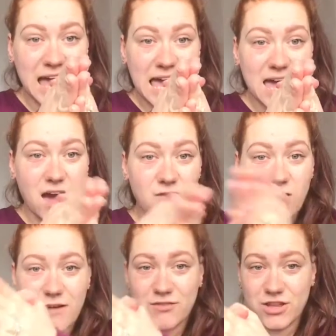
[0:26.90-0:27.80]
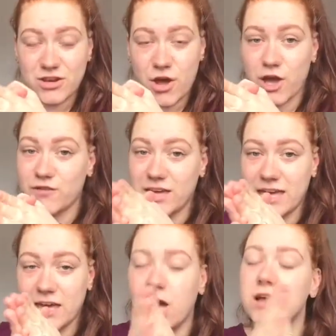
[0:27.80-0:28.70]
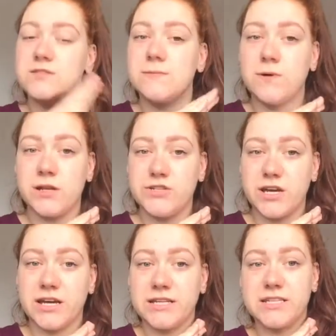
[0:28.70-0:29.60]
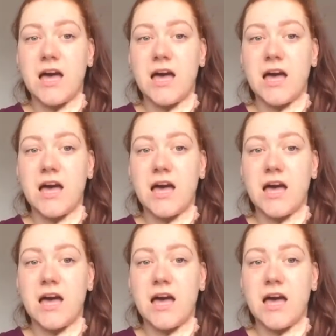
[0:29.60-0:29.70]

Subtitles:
here rather than over here, I do apologise.